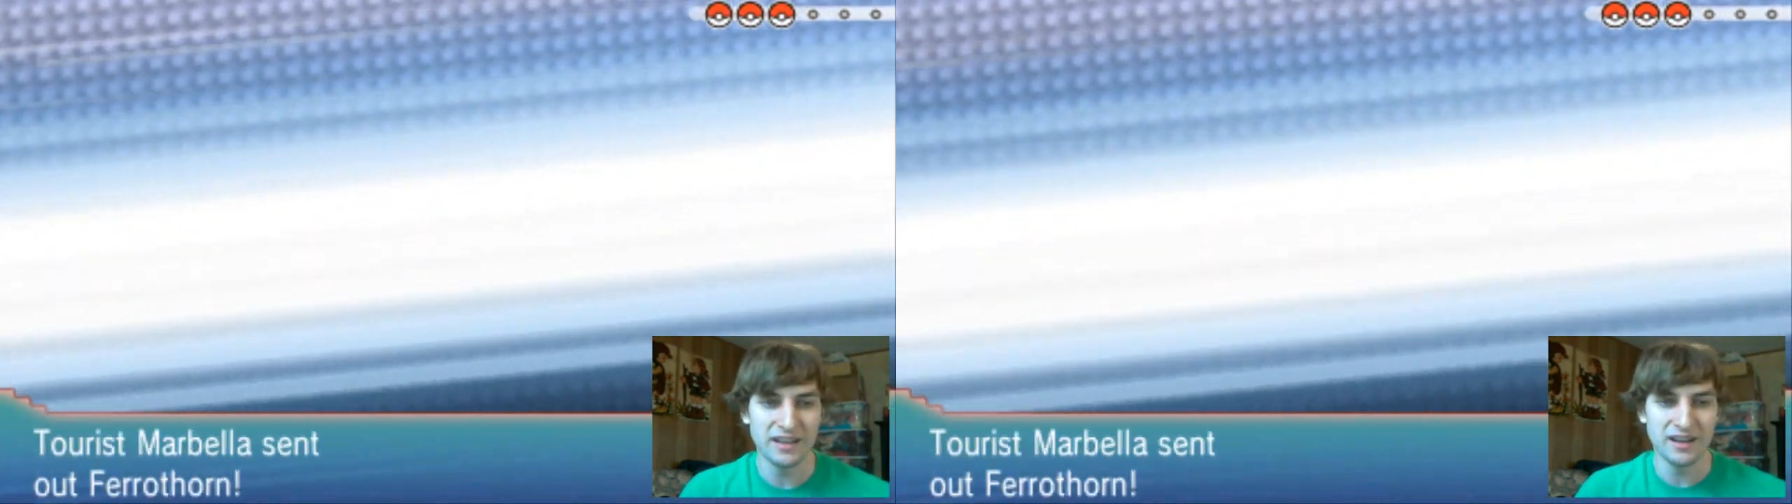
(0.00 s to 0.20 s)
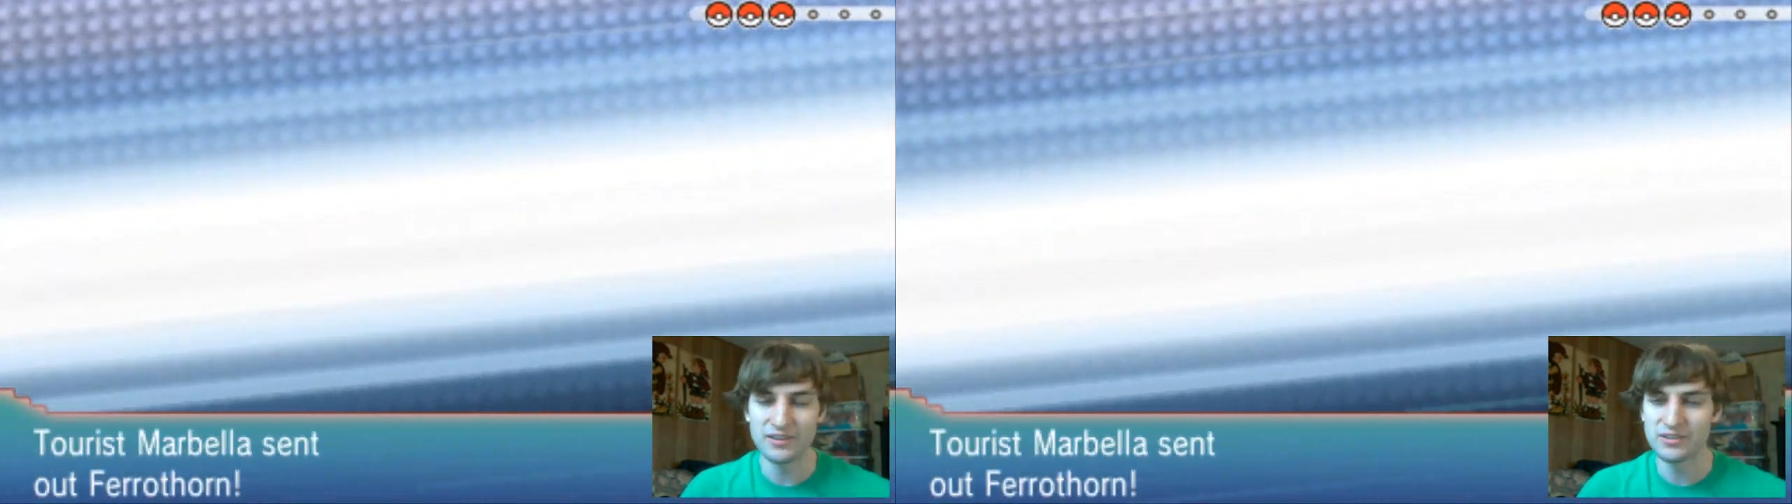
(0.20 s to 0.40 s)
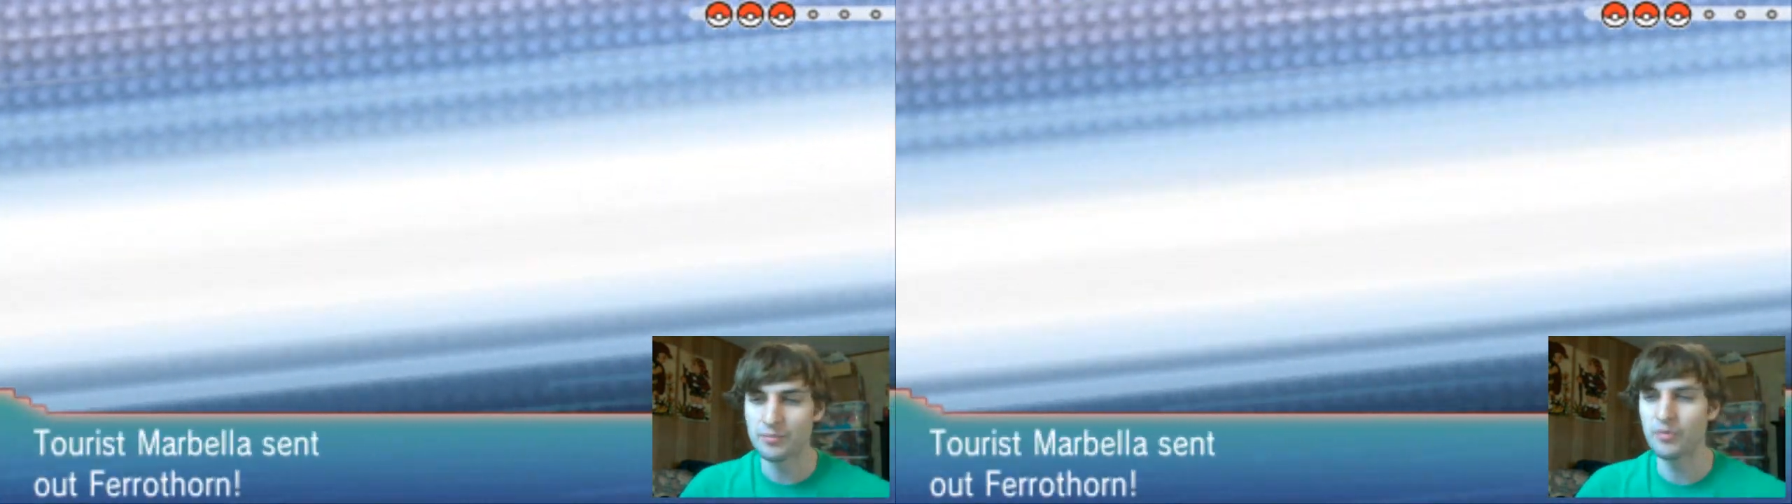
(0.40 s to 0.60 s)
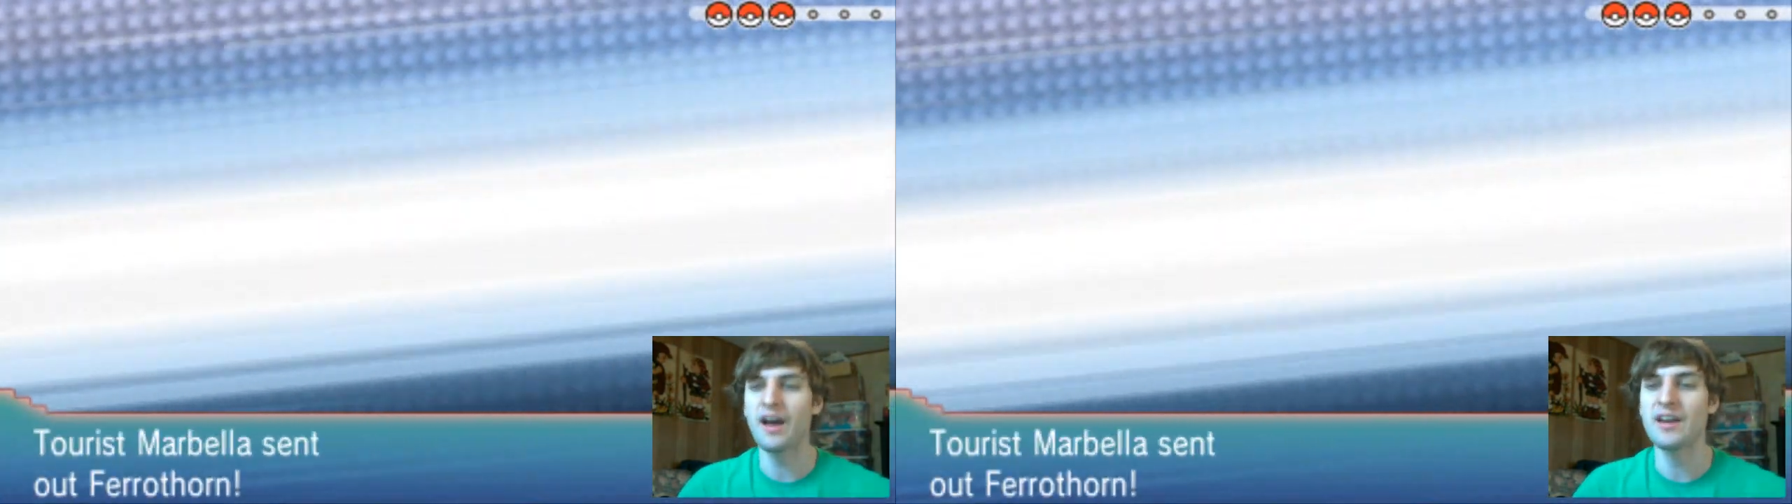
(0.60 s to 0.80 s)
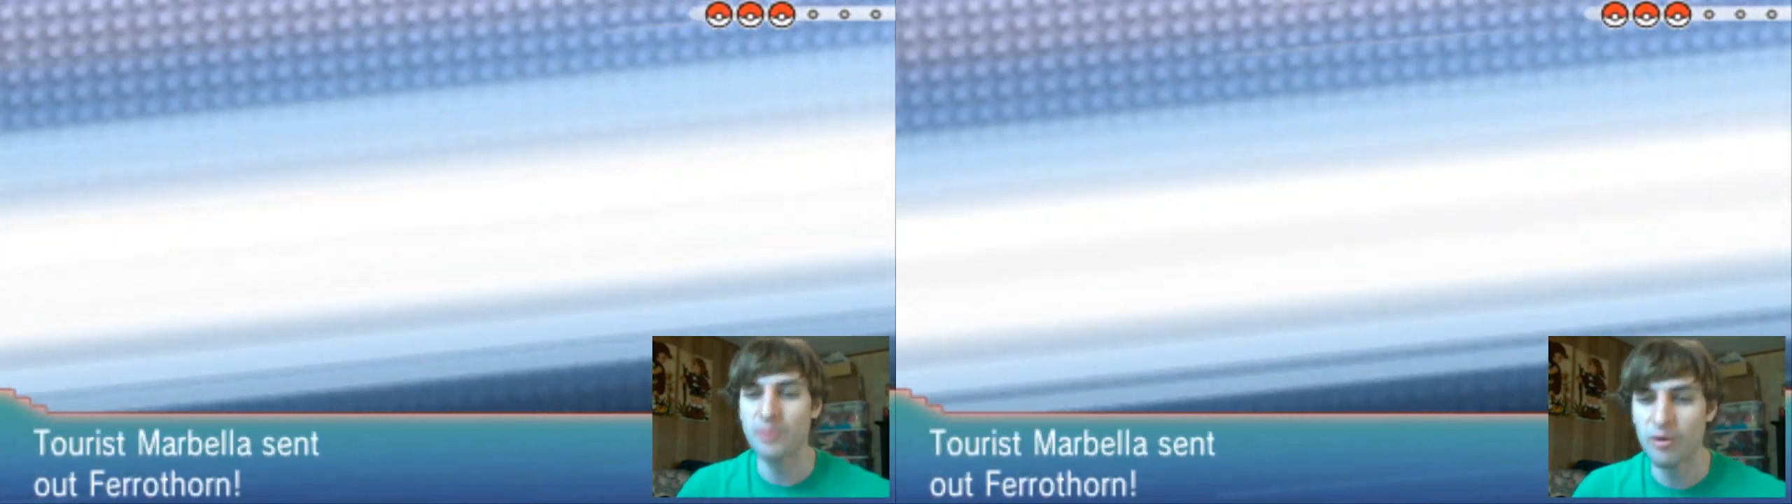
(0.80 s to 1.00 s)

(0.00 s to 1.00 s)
a, uh, surprise